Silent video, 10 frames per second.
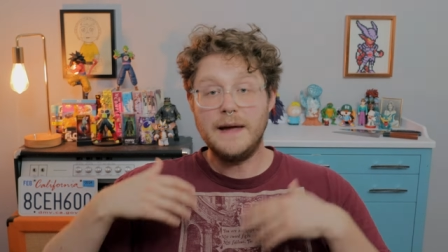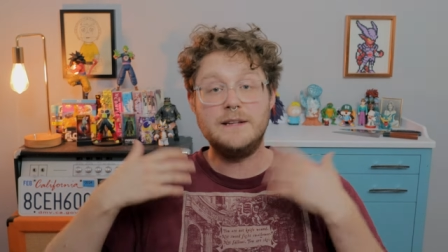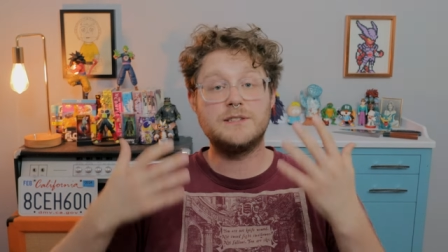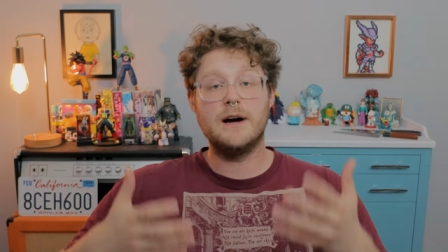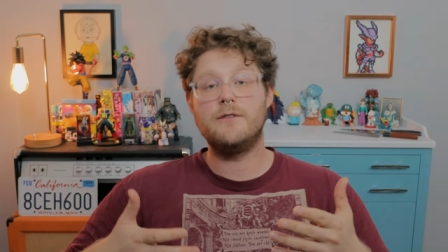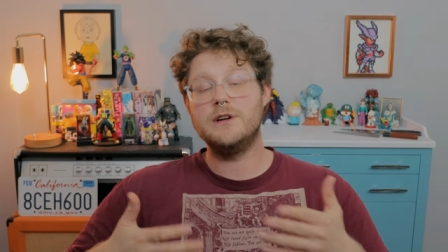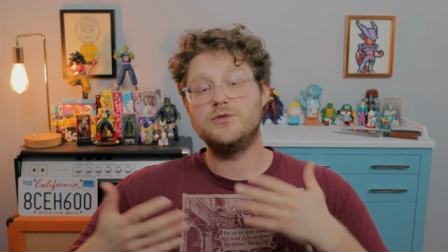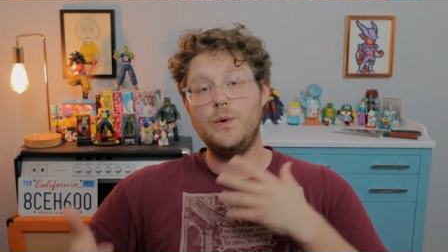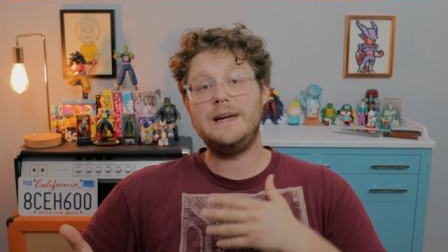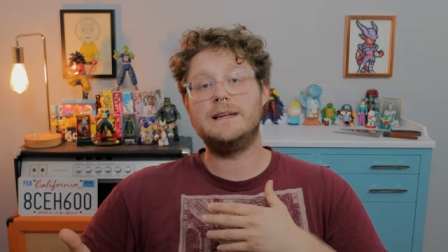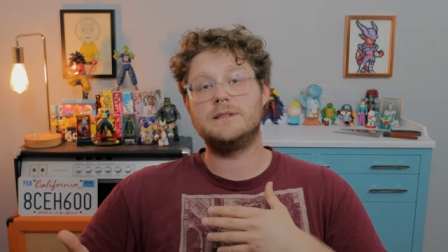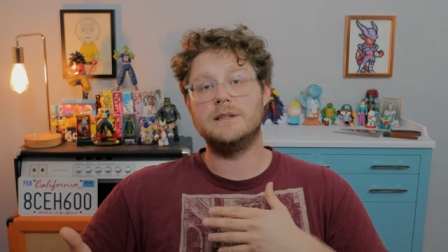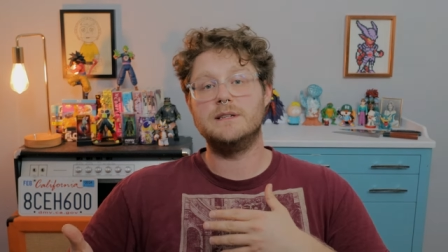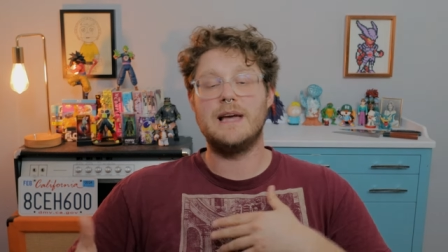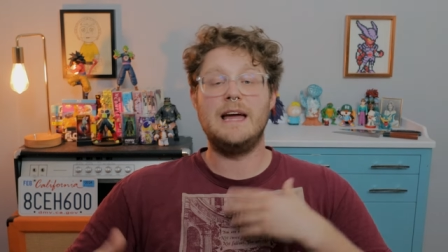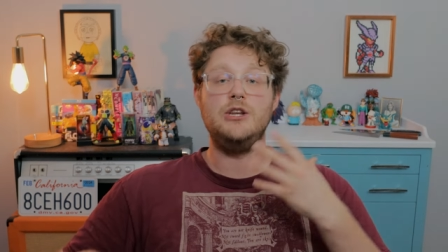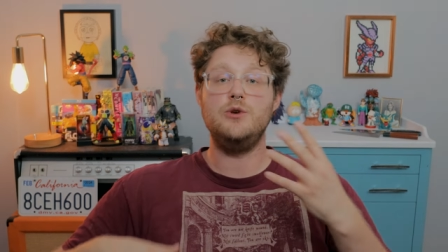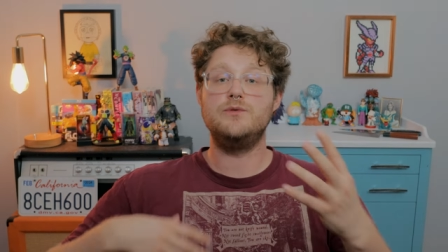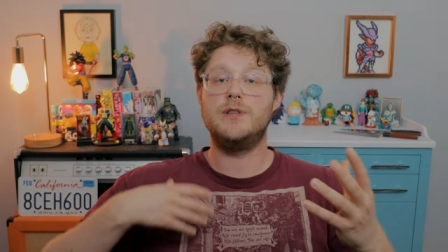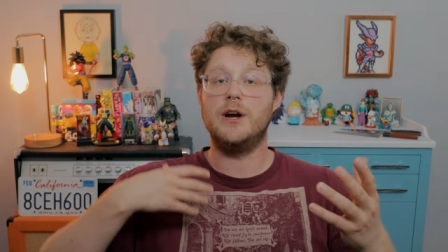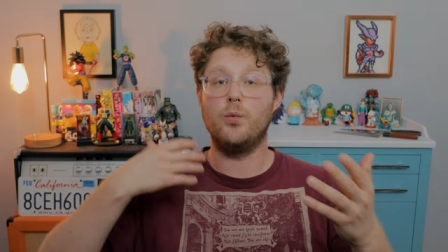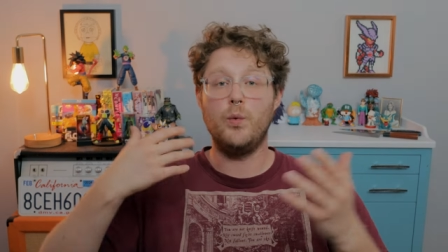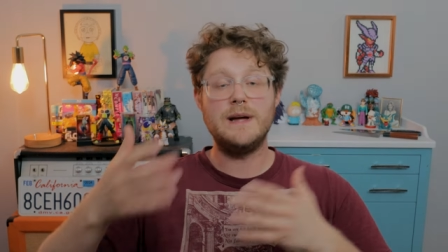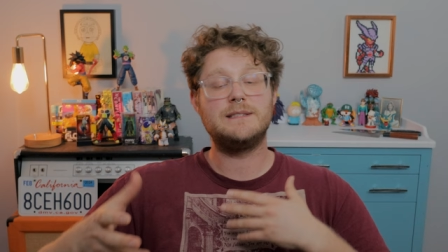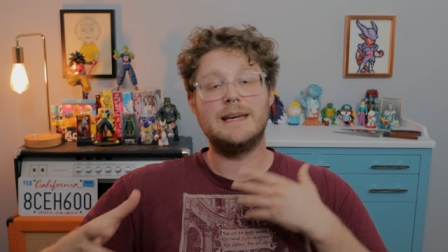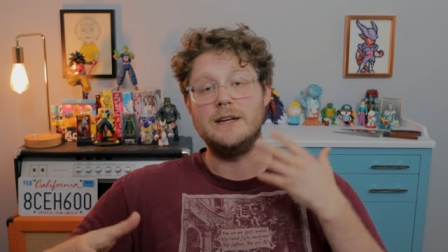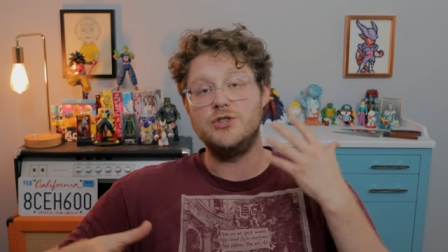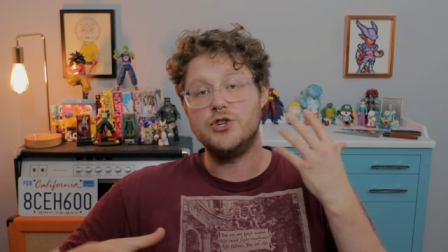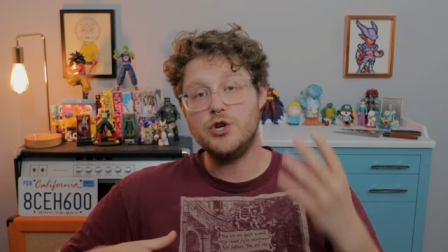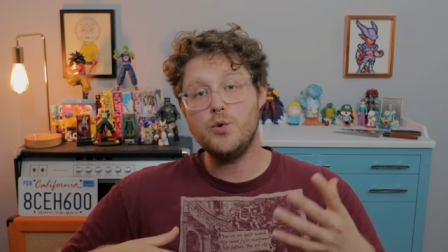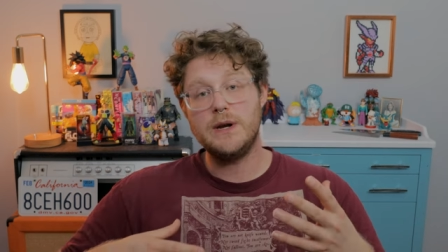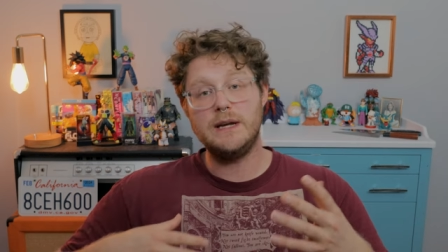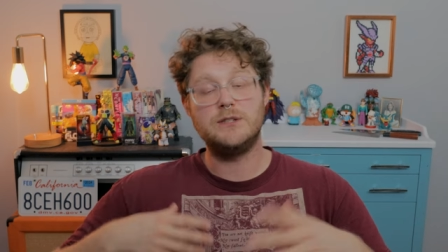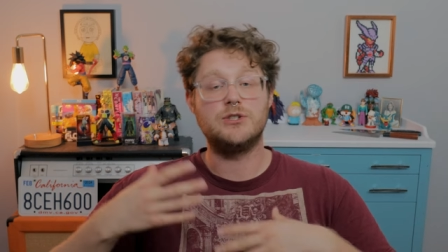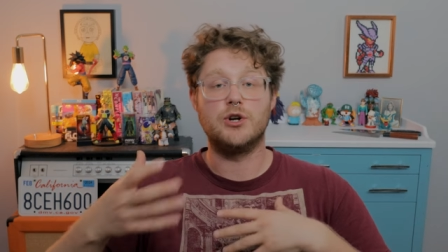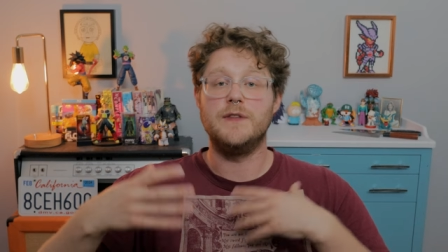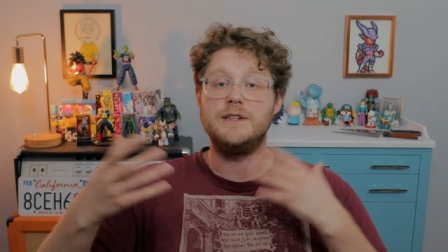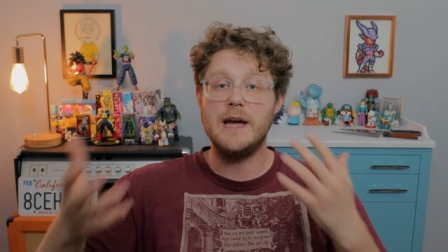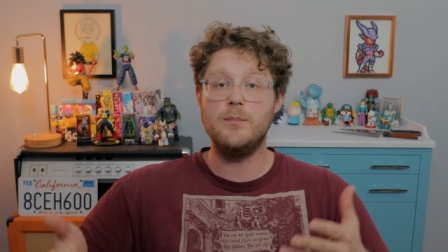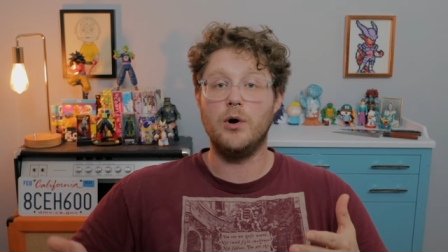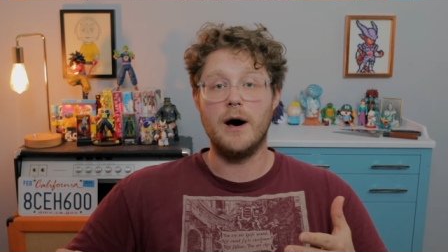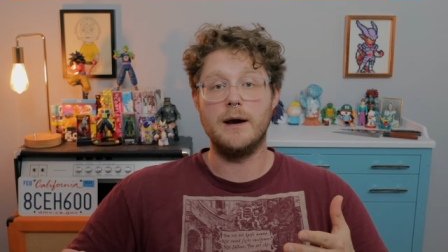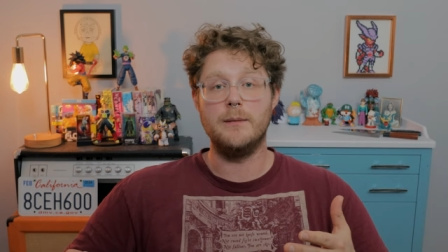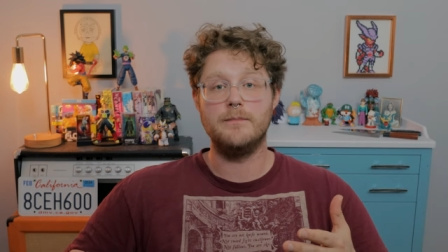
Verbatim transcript: They discover his weaknesses and use their wits and ingenuity to turn the table on him.